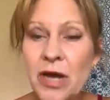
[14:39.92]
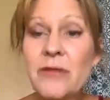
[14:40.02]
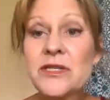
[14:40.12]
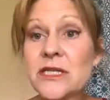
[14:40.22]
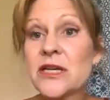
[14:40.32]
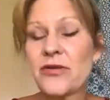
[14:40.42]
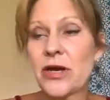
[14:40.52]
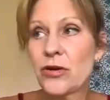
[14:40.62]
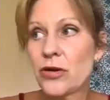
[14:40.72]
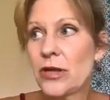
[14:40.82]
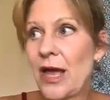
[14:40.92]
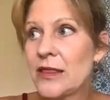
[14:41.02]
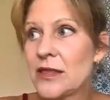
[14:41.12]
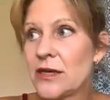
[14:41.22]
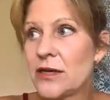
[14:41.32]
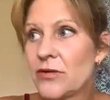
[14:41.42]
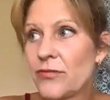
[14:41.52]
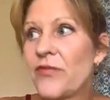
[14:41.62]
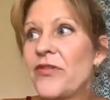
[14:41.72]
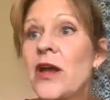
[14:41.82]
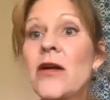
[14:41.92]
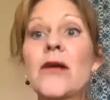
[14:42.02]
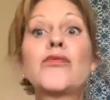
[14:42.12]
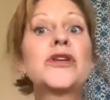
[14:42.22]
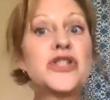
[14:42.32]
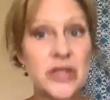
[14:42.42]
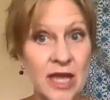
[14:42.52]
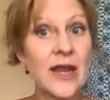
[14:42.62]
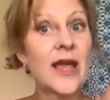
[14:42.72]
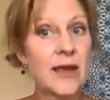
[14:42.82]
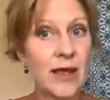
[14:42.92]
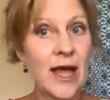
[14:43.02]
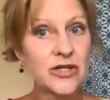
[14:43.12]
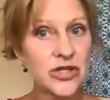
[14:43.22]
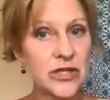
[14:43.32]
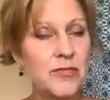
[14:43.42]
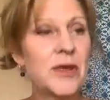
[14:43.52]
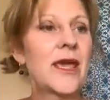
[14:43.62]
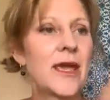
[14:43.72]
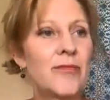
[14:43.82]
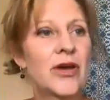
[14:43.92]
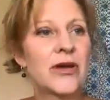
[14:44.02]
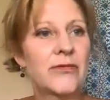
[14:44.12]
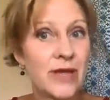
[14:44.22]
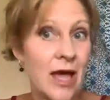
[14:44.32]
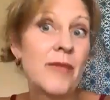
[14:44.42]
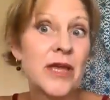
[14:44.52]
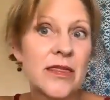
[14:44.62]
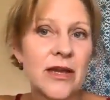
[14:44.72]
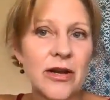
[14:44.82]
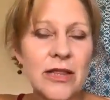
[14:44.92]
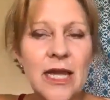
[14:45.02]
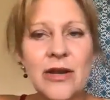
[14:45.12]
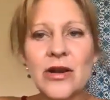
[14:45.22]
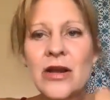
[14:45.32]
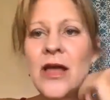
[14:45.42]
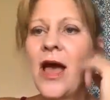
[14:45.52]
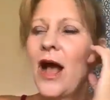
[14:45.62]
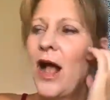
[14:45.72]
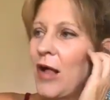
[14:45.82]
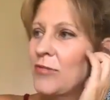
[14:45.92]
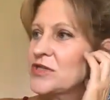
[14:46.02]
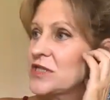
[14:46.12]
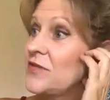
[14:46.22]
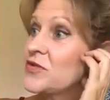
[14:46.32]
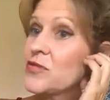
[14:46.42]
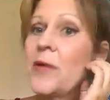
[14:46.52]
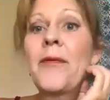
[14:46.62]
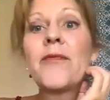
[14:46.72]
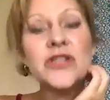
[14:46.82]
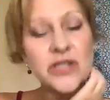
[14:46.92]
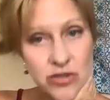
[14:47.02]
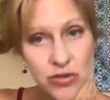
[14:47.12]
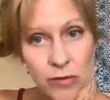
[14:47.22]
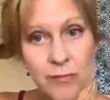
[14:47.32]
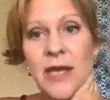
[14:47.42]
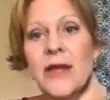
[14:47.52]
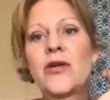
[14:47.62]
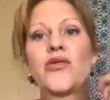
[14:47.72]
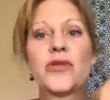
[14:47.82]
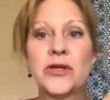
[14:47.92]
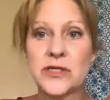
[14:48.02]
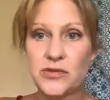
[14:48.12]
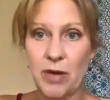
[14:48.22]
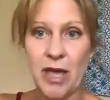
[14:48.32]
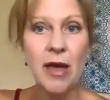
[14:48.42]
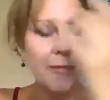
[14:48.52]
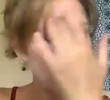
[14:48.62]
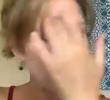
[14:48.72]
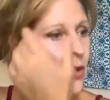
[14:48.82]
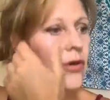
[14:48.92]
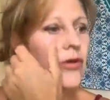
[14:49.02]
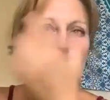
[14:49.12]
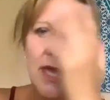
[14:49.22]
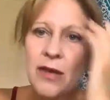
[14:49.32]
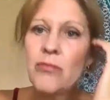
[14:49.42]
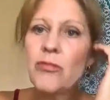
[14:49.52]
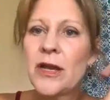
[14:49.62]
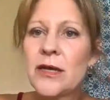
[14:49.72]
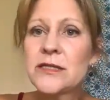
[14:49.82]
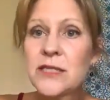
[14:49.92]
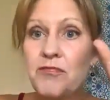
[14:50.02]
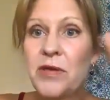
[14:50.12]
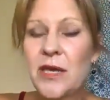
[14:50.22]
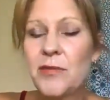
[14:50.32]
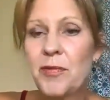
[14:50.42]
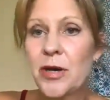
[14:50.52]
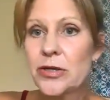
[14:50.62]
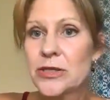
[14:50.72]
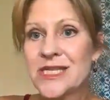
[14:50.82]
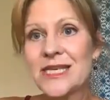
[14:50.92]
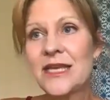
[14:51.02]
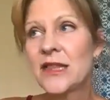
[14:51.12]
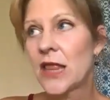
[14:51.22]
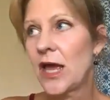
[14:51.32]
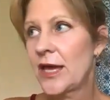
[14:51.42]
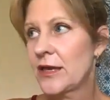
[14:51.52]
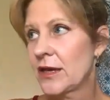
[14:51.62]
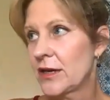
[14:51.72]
I was a cigarette girl at the Riviera, which then I actually became a comic there later. Steve Sharippa was the doorman who worked his way up, who then went on to big parts in like